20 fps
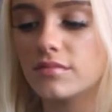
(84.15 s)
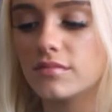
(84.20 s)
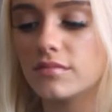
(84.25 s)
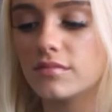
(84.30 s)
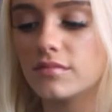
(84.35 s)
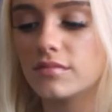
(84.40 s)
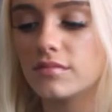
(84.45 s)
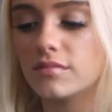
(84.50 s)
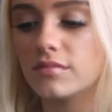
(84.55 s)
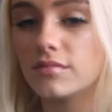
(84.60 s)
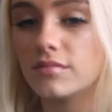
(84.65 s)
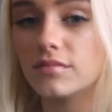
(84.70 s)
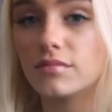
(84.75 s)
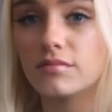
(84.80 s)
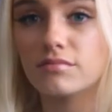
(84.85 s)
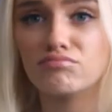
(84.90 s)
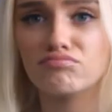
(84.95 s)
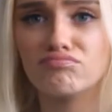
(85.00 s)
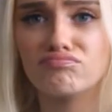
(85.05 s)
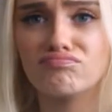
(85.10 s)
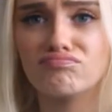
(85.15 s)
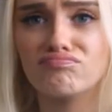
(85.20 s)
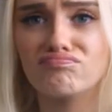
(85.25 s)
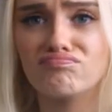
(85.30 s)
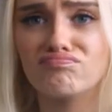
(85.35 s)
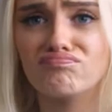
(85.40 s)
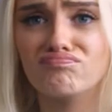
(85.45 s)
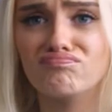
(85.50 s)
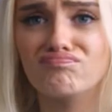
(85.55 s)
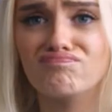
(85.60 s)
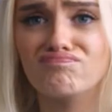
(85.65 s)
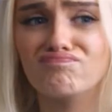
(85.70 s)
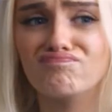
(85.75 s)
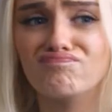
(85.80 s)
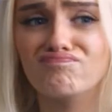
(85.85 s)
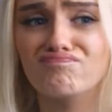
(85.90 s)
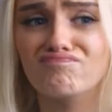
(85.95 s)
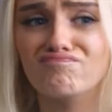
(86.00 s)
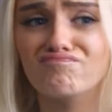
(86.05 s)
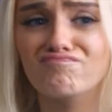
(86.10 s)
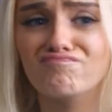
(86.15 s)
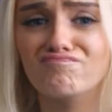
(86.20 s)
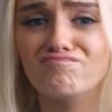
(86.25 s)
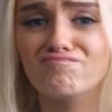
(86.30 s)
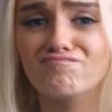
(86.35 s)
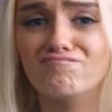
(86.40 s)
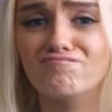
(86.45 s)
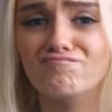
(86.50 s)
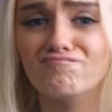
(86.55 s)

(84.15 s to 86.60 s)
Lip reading: (silence)